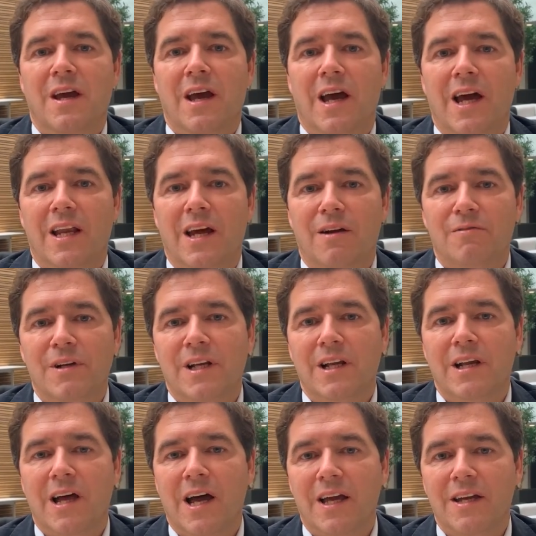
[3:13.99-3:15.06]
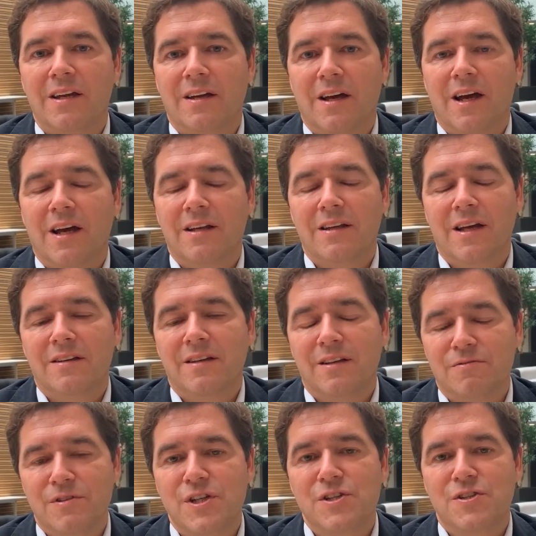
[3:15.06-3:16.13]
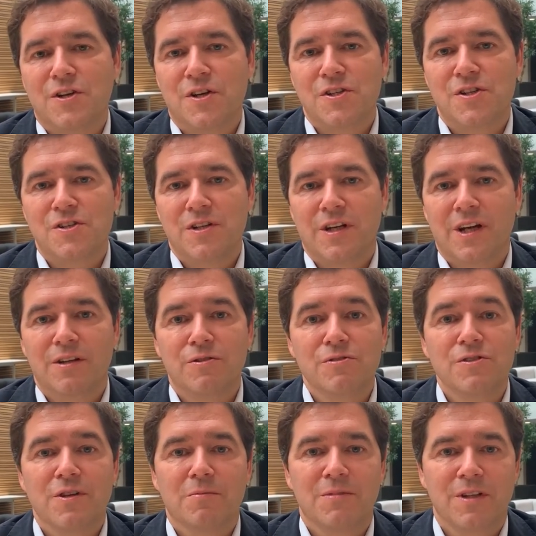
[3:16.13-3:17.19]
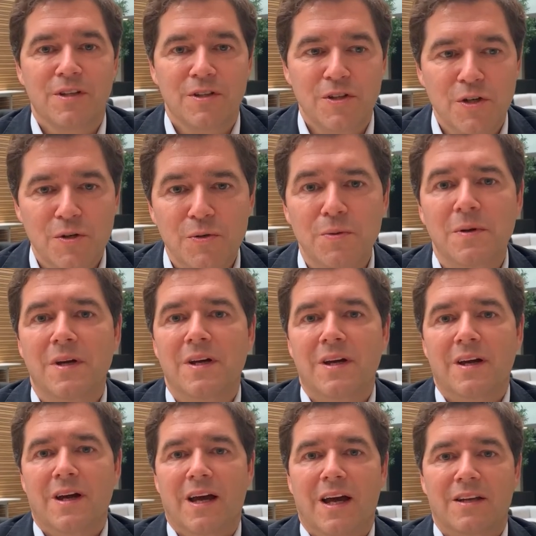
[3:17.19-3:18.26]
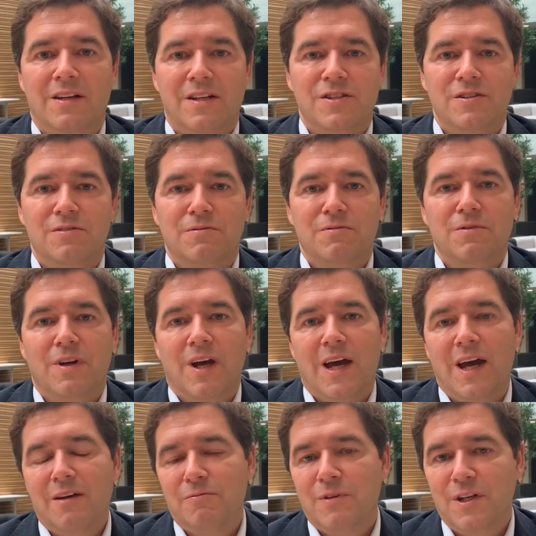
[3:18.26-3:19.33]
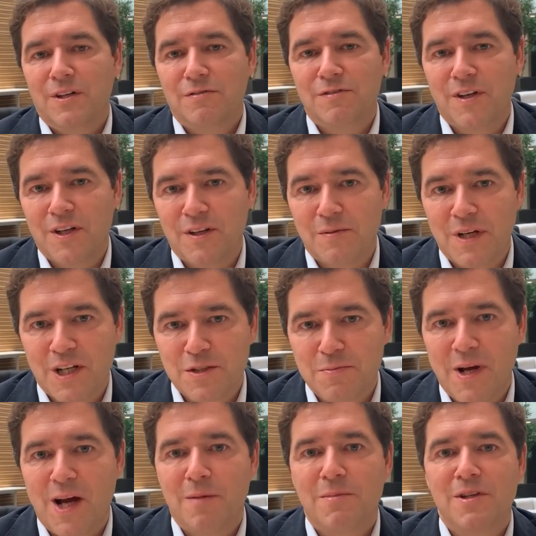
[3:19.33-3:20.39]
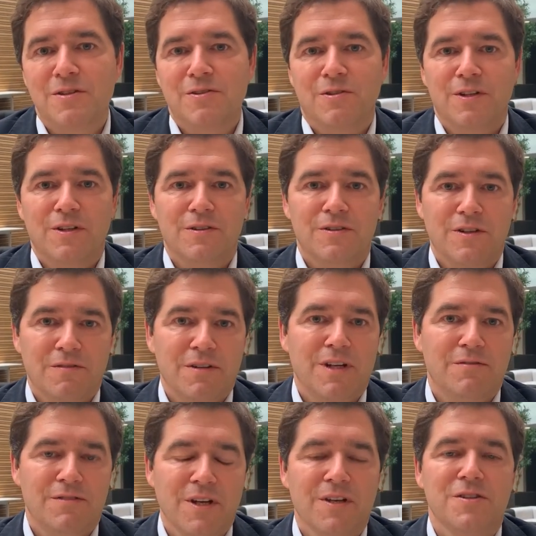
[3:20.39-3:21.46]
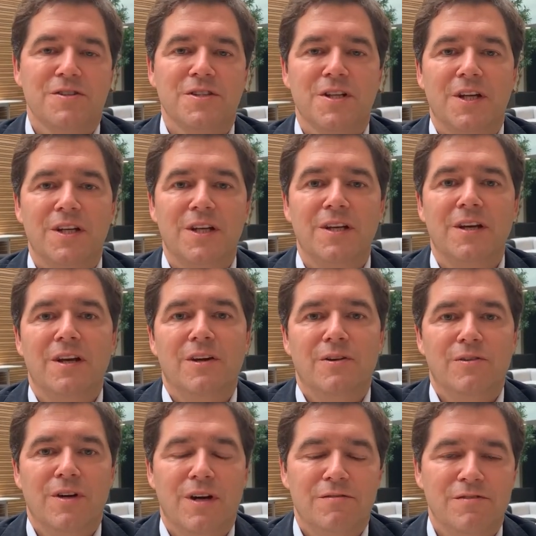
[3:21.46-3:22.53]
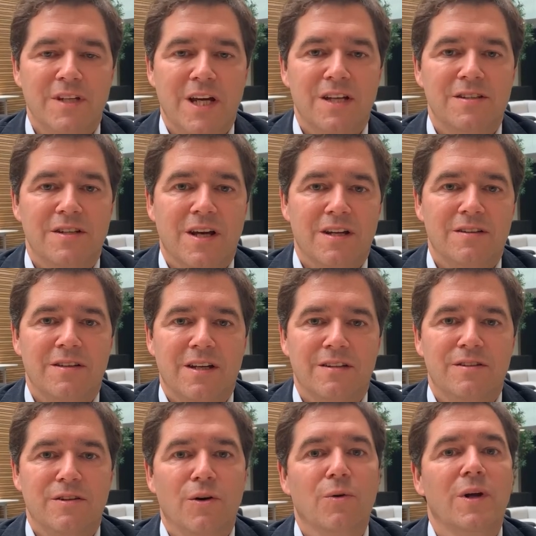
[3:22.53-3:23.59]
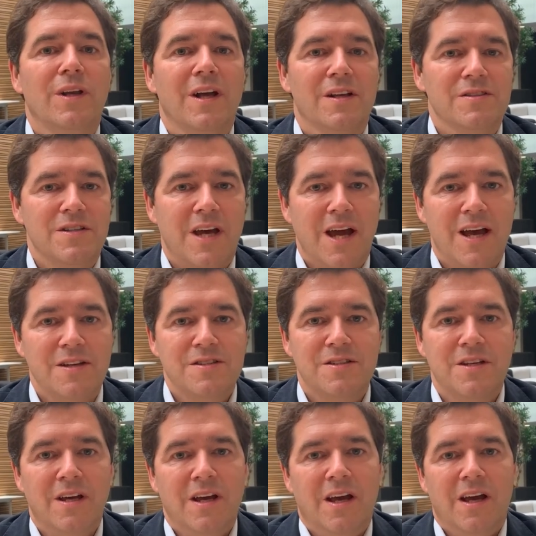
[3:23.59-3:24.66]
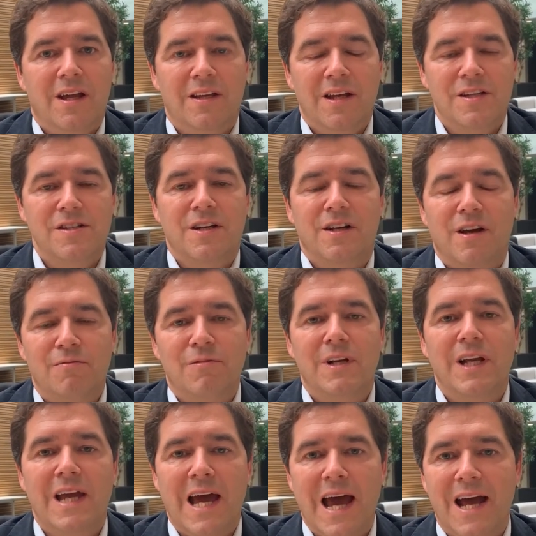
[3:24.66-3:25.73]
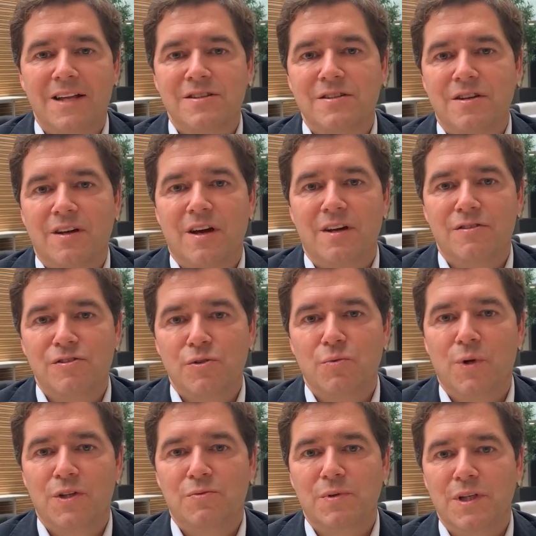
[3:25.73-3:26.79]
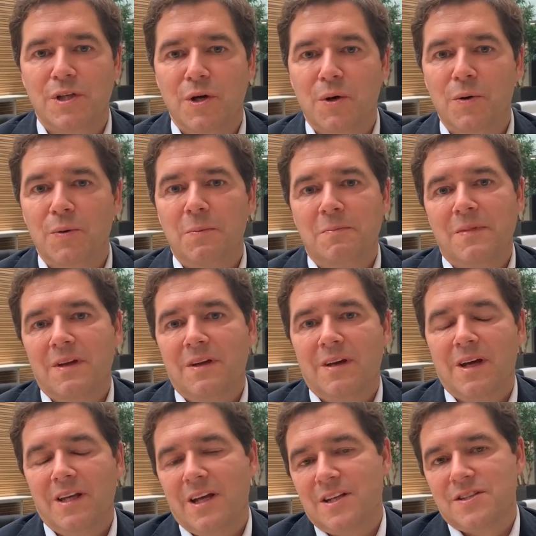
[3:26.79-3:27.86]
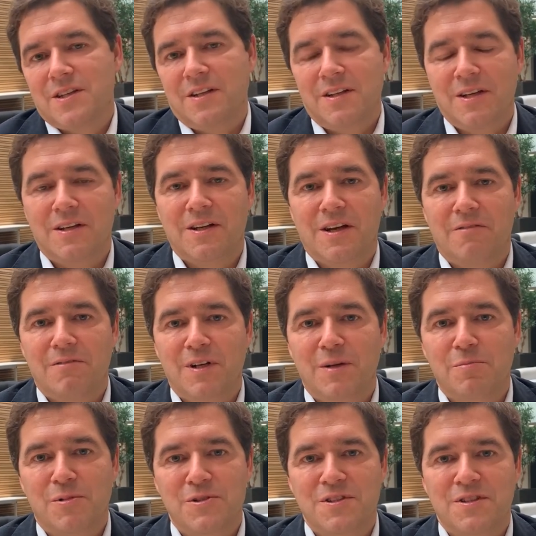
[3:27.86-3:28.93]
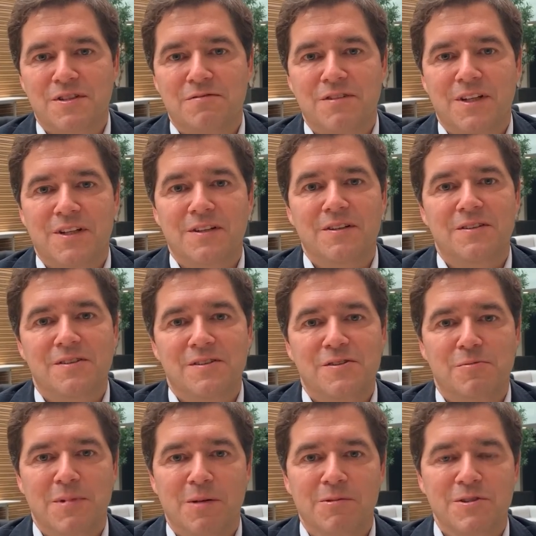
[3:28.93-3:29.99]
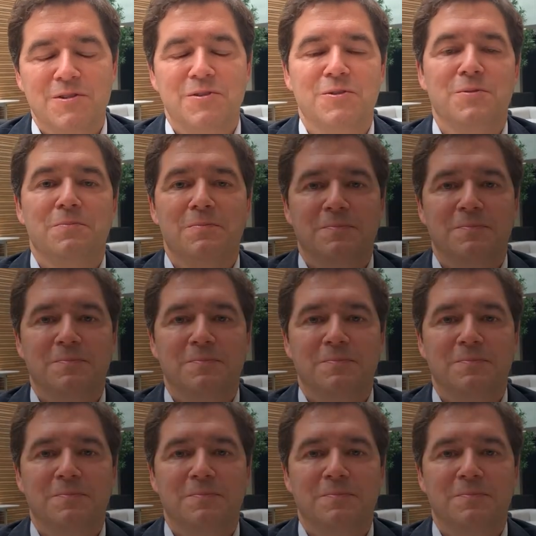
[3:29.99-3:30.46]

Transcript: and I really like that in research you can do something new, and that you, when you've done an experiment or you have done a study, you have data that no one else has, and that you can really add to what we know. And that's, I think, a really positive thing to be able to do.